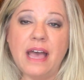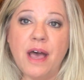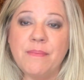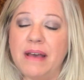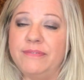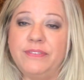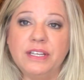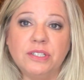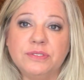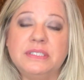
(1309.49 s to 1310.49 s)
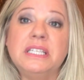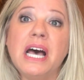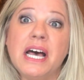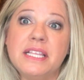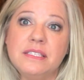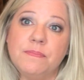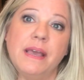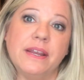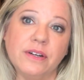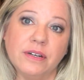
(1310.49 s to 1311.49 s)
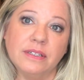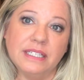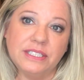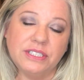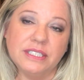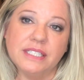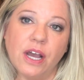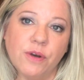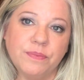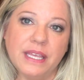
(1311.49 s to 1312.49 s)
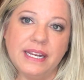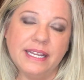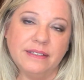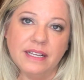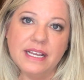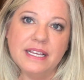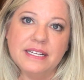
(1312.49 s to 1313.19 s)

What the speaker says: I feel tons better. Let's just hope that it